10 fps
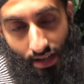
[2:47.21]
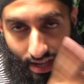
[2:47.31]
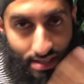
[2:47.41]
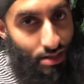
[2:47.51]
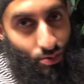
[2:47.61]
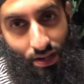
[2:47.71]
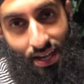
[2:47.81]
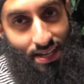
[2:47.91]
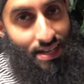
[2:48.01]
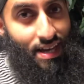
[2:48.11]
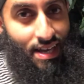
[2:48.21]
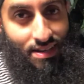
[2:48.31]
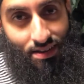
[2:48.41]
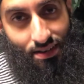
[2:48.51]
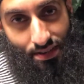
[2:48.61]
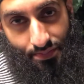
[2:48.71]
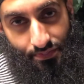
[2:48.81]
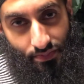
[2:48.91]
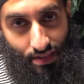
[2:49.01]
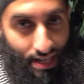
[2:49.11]
annahu la ilaha illallah,
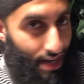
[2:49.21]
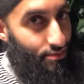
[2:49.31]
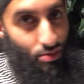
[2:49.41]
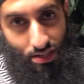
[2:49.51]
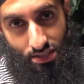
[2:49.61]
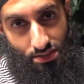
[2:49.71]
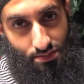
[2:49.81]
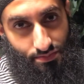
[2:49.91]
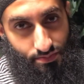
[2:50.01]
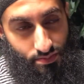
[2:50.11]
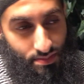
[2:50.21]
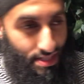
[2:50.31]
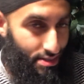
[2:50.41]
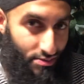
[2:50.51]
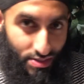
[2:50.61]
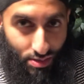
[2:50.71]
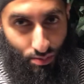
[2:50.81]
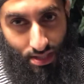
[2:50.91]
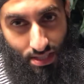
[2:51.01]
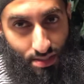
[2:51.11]
have knowledge that there is none
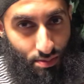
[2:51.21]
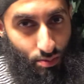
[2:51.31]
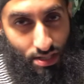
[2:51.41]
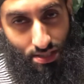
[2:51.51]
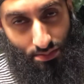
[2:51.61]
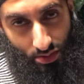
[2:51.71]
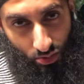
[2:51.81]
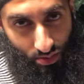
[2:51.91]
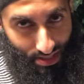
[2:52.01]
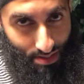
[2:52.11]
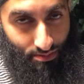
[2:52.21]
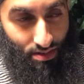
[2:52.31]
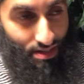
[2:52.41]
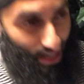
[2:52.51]
worthy to be worshipped in truth except for Allah.